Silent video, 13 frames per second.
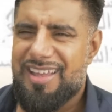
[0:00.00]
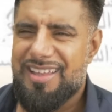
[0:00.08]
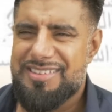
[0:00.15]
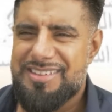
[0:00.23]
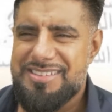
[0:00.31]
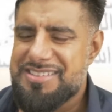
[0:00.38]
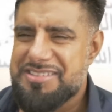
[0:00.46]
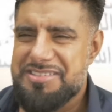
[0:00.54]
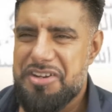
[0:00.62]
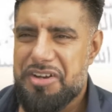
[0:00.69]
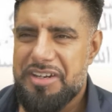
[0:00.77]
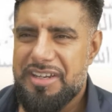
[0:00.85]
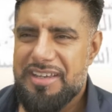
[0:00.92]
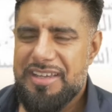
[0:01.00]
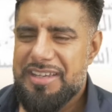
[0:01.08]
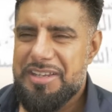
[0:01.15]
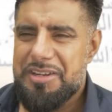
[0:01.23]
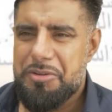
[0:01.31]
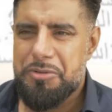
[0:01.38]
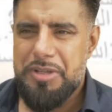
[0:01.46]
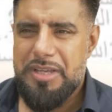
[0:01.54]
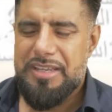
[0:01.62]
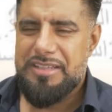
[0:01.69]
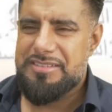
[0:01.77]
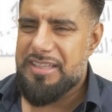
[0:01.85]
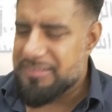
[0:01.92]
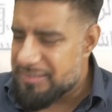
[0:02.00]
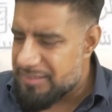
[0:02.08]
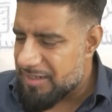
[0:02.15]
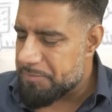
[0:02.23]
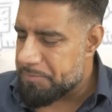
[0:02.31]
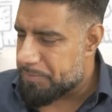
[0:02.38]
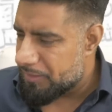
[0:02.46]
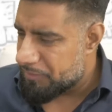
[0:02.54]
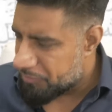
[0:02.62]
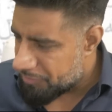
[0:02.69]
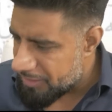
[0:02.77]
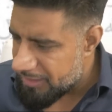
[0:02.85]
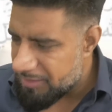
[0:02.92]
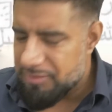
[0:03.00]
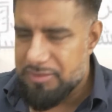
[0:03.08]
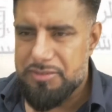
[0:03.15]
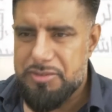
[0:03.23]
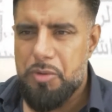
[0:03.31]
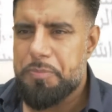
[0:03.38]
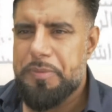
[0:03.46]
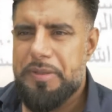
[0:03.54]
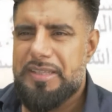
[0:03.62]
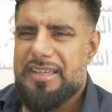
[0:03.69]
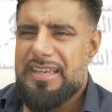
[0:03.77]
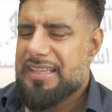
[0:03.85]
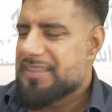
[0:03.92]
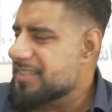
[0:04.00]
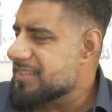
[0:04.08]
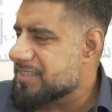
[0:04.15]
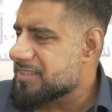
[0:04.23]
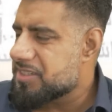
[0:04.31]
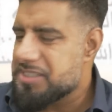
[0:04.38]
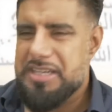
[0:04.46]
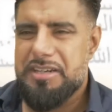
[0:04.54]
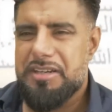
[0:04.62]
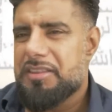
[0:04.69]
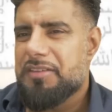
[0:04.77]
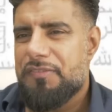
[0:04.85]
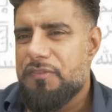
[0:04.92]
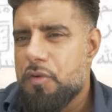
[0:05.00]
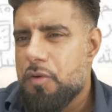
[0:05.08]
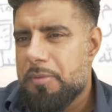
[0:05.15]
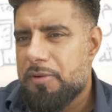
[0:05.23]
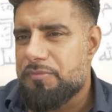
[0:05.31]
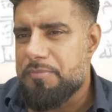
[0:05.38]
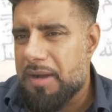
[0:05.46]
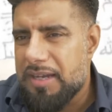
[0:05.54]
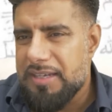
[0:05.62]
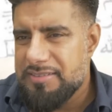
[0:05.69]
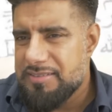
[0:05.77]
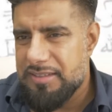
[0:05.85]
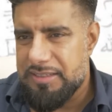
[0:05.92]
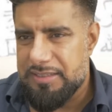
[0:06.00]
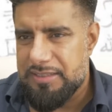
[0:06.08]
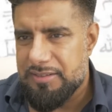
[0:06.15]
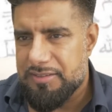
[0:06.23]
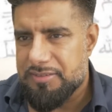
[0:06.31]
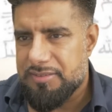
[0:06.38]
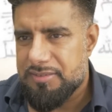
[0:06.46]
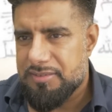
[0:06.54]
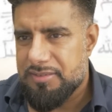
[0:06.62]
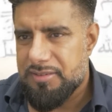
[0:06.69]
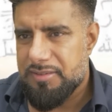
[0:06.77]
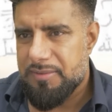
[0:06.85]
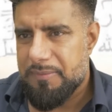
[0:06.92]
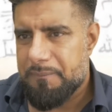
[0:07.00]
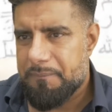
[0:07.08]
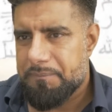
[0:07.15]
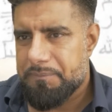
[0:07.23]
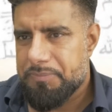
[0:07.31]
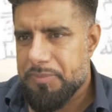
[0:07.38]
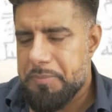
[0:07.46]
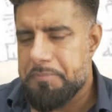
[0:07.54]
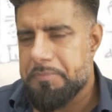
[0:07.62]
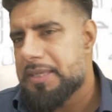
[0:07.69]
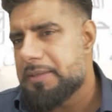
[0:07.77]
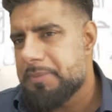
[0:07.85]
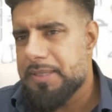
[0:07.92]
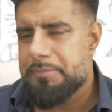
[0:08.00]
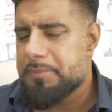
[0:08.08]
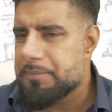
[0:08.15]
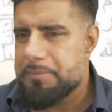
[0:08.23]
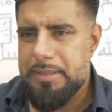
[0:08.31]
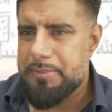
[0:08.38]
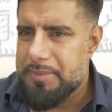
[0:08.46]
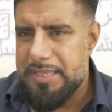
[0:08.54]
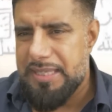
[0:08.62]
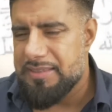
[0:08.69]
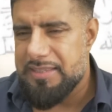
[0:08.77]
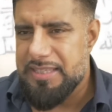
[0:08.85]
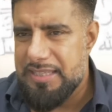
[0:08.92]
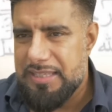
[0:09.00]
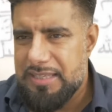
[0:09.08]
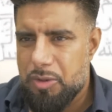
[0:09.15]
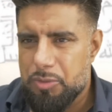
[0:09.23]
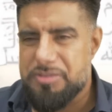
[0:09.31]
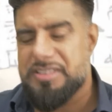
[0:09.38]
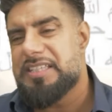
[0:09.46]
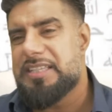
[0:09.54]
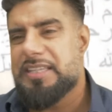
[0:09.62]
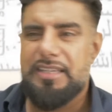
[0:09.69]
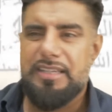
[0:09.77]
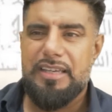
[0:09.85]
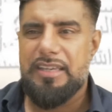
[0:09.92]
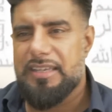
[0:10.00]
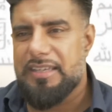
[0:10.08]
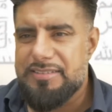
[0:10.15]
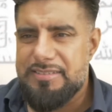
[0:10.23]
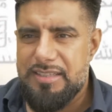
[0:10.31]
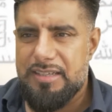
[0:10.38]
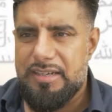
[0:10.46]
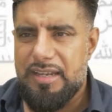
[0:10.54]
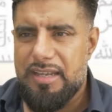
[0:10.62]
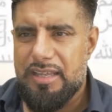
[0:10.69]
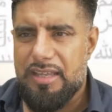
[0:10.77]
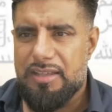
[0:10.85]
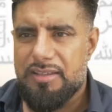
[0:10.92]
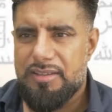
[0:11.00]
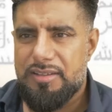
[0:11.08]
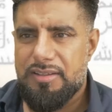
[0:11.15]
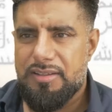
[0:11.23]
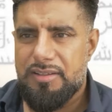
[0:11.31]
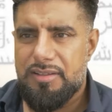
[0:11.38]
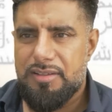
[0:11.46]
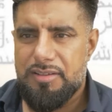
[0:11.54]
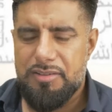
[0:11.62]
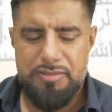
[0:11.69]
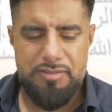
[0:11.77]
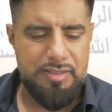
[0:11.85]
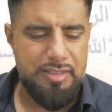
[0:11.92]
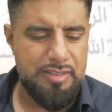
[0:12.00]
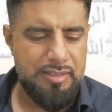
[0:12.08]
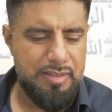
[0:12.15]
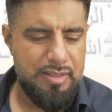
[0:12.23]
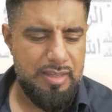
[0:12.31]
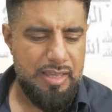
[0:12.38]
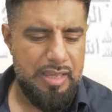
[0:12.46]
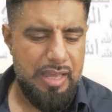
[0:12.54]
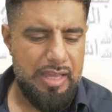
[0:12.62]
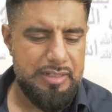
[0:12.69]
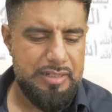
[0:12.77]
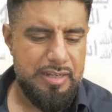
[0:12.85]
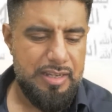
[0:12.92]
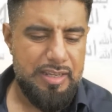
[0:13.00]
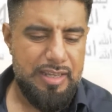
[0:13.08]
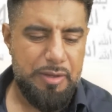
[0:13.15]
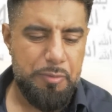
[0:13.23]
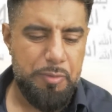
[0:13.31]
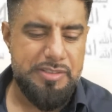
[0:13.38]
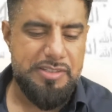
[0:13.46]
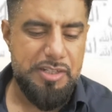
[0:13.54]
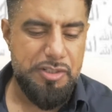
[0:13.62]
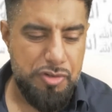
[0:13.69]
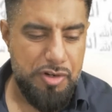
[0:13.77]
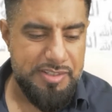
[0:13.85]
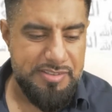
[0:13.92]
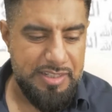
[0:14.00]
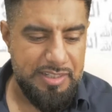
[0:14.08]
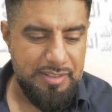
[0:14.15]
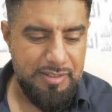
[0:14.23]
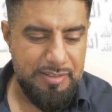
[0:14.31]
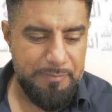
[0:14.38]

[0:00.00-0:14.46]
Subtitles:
This is not, saddaq, be real. Don't be, this is just another form of miserliness. Me, the ego seeking istighna, you see. And what's interesting,